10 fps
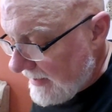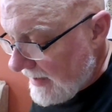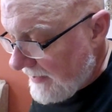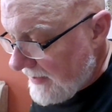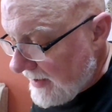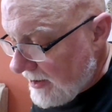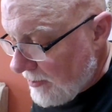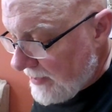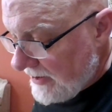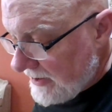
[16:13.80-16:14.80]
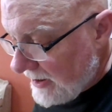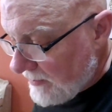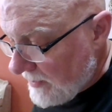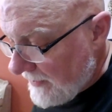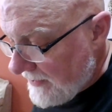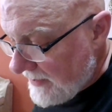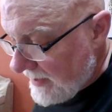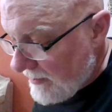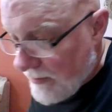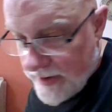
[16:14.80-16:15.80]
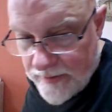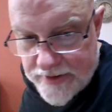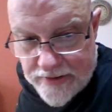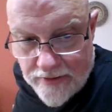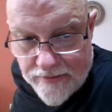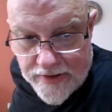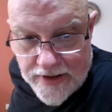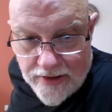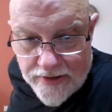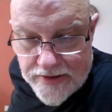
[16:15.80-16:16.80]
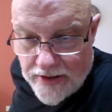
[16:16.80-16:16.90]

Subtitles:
then I think I'll be done with the Read What You Own challenge.